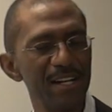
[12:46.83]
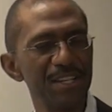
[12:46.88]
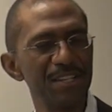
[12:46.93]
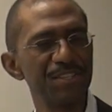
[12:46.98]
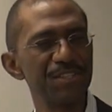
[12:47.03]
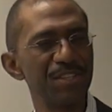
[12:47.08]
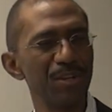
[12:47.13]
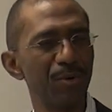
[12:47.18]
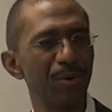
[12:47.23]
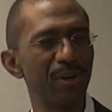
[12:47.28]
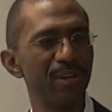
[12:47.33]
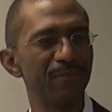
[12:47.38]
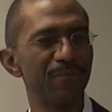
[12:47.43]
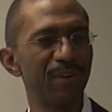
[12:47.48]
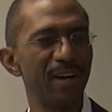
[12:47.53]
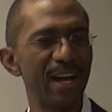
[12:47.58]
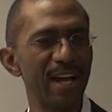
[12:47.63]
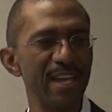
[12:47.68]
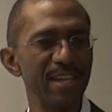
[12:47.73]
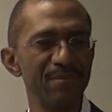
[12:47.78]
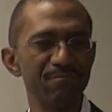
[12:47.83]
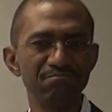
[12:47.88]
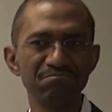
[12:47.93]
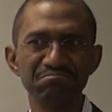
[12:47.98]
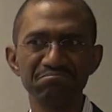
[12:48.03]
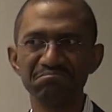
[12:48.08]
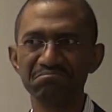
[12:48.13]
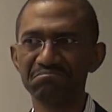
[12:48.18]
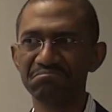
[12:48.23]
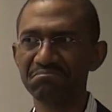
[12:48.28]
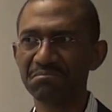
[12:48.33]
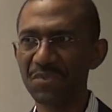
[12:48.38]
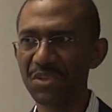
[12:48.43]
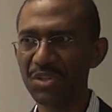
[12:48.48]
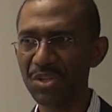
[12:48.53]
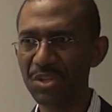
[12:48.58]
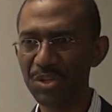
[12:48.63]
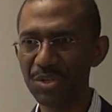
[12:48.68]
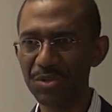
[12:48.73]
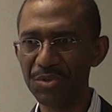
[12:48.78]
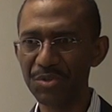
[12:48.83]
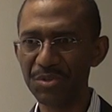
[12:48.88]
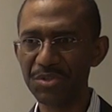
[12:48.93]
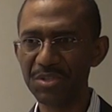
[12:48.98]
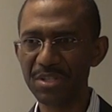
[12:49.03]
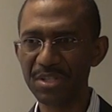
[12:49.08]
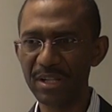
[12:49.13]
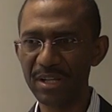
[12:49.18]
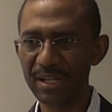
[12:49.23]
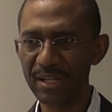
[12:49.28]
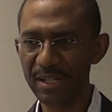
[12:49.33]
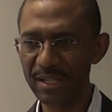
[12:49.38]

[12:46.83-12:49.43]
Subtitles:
So if I used